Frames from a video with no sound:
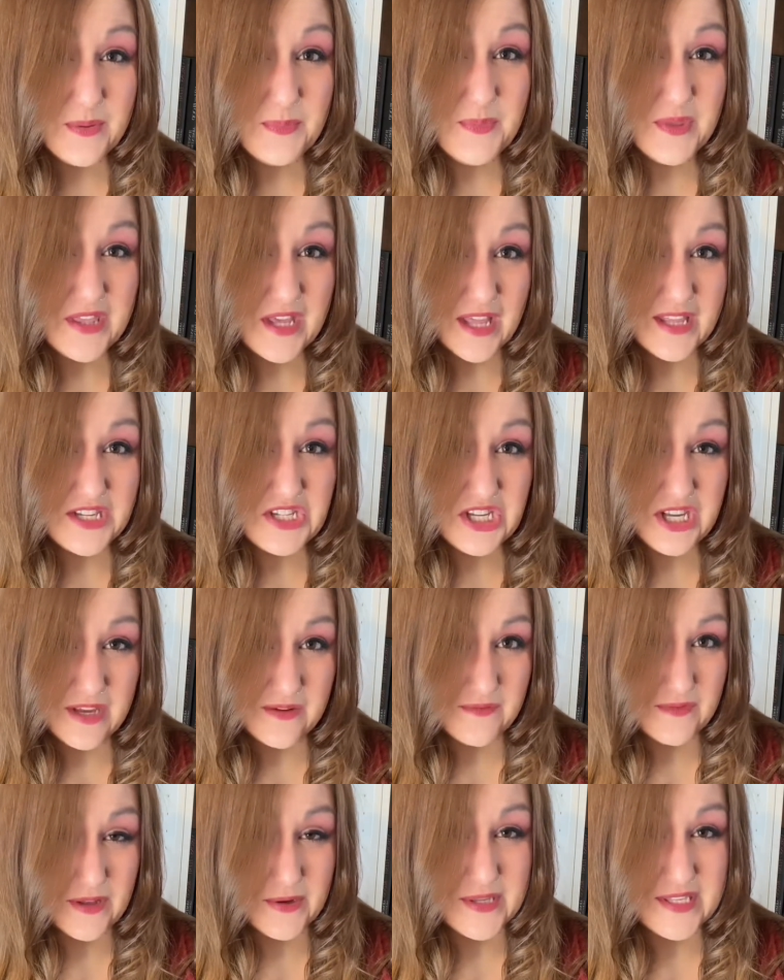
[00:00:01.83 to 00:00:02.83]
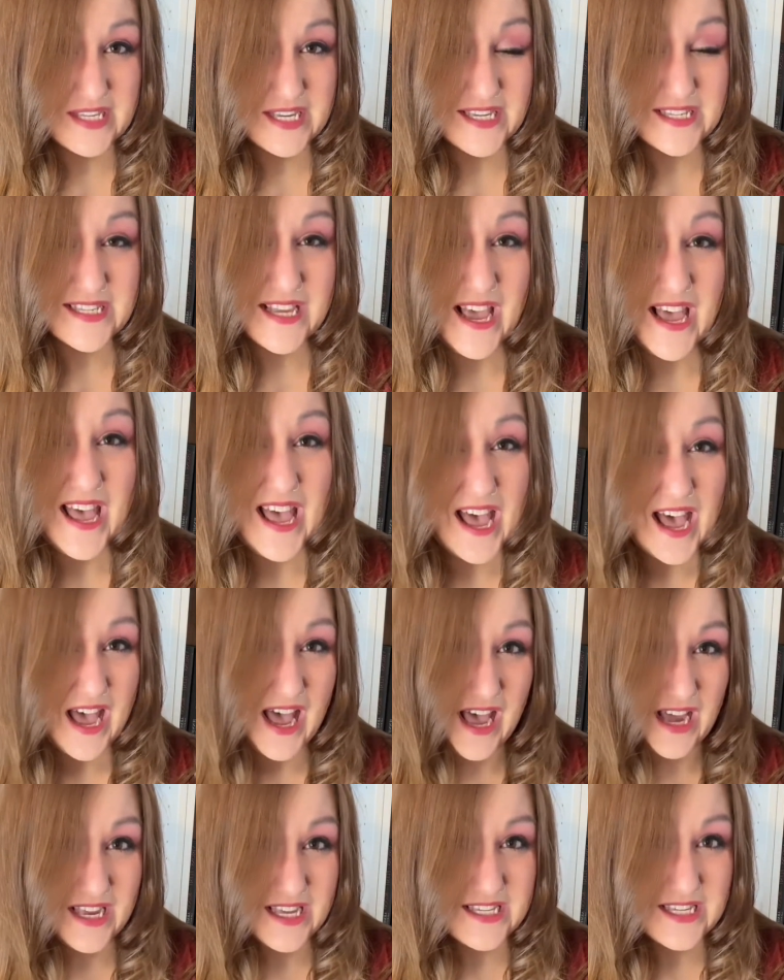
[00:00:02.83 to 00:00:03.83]
mythology influences,
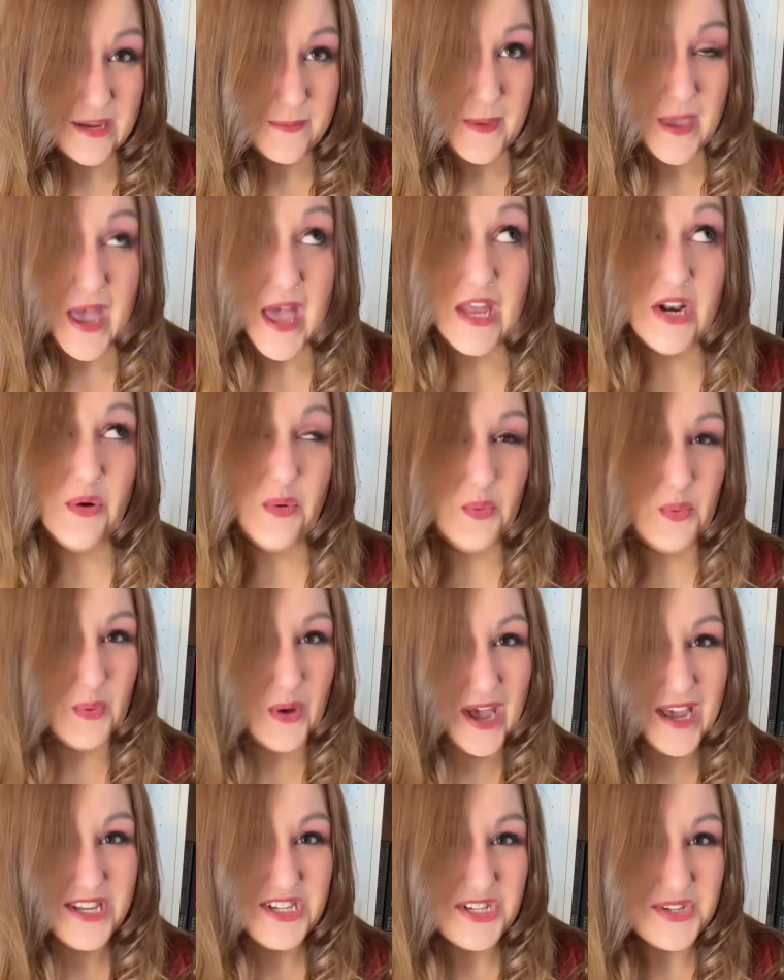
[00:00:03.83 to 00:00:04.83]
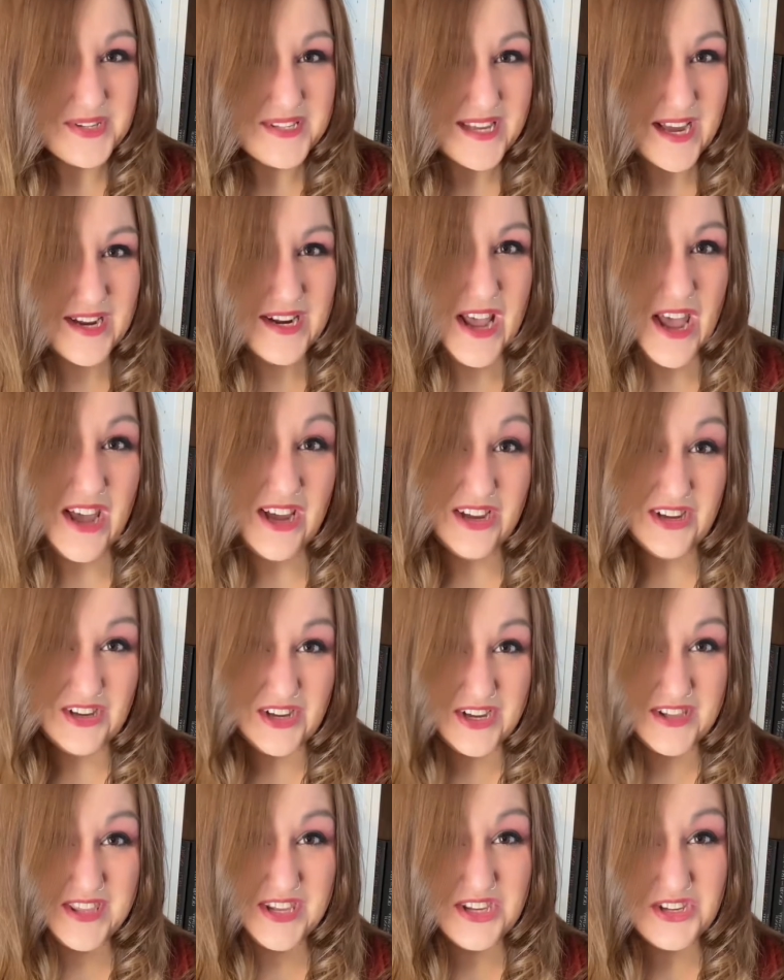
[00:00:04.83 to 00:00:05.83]
academia, and a Y choose sound?
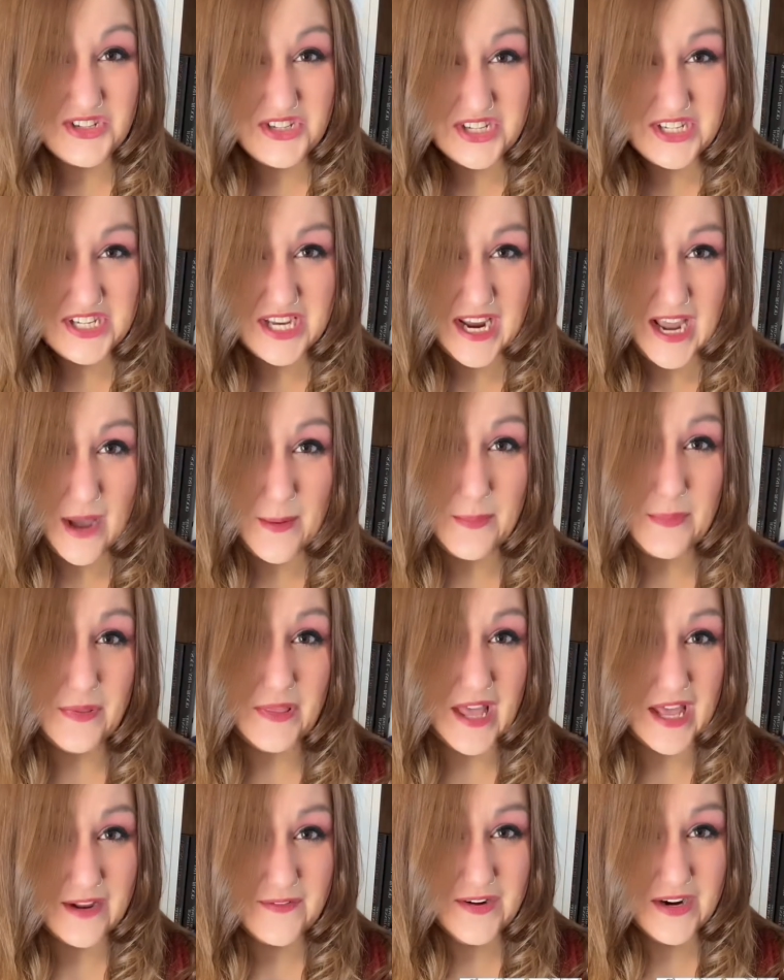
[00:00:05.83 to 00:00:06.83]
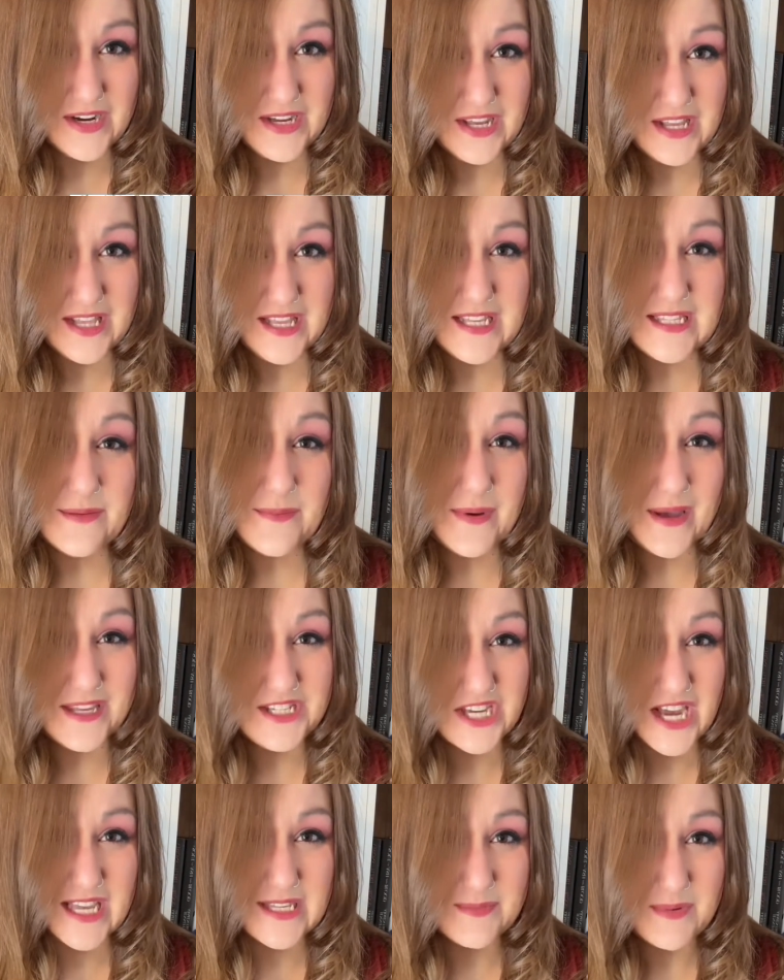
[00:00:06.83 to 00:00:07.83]
Good, then you should check out Blood of Hercules by
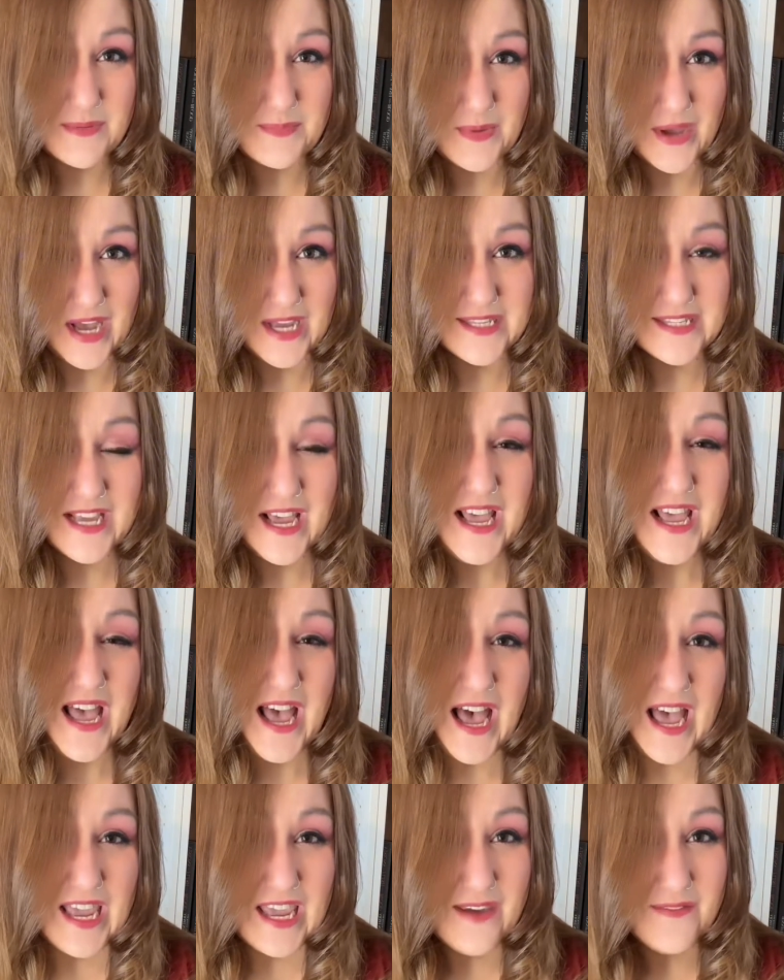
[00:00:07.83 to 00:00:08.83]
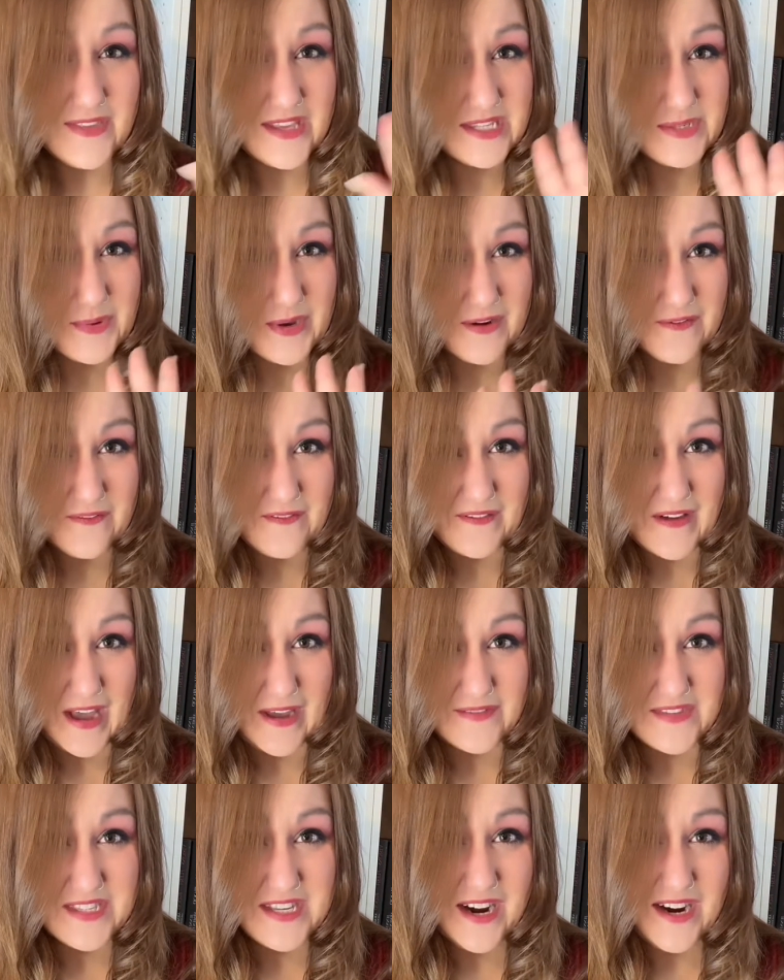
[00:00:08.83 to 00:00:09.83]
Jasmine Moss. I gave this one
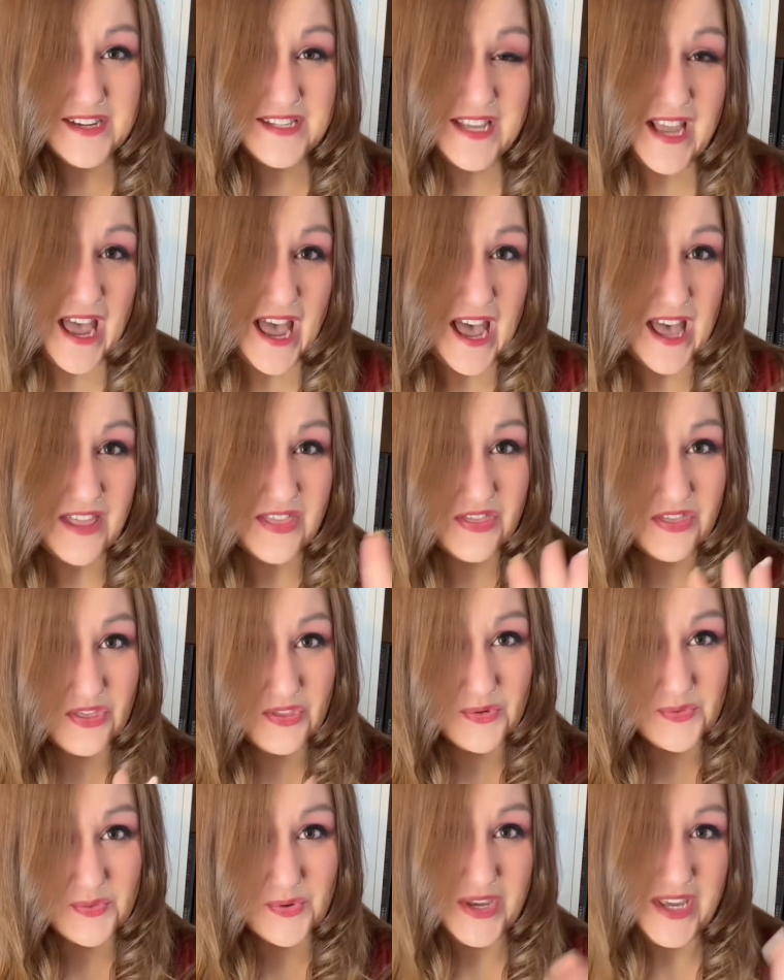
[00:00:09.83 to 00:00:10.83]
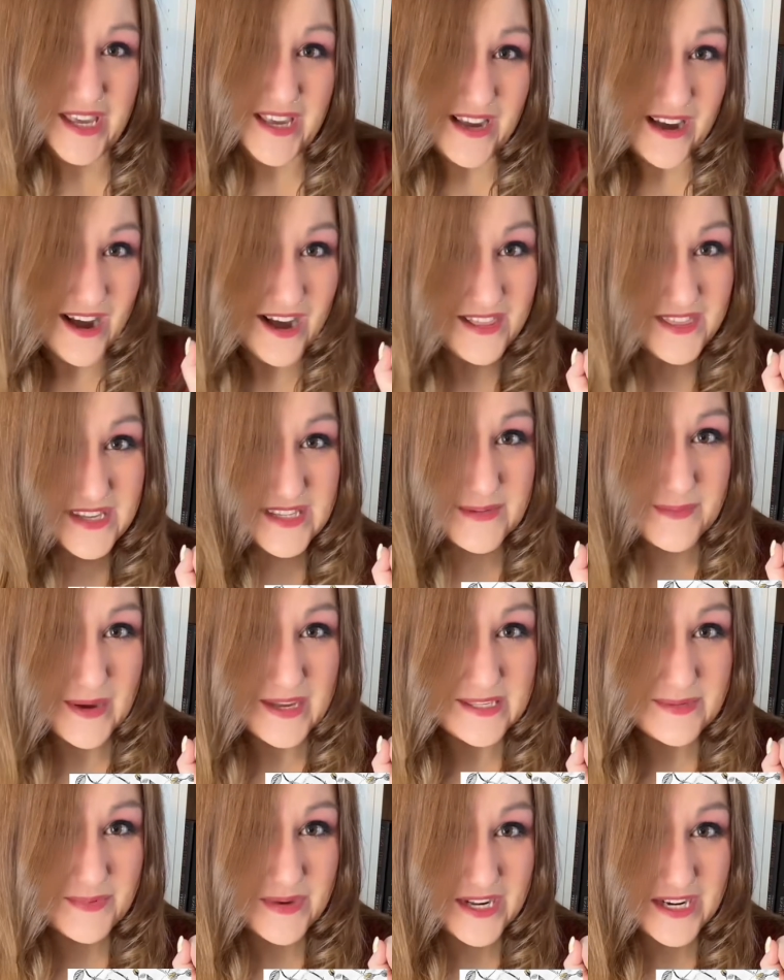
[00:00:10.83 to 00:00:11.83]
5 stars and 3 on the
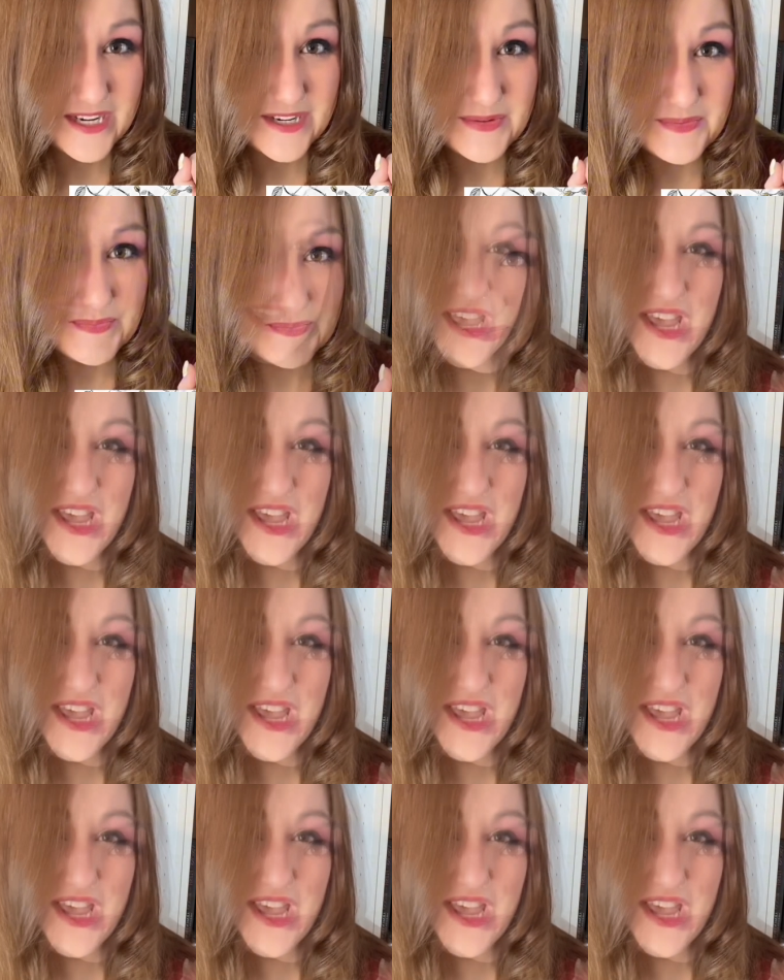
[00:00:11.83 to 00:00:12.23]
spice meter.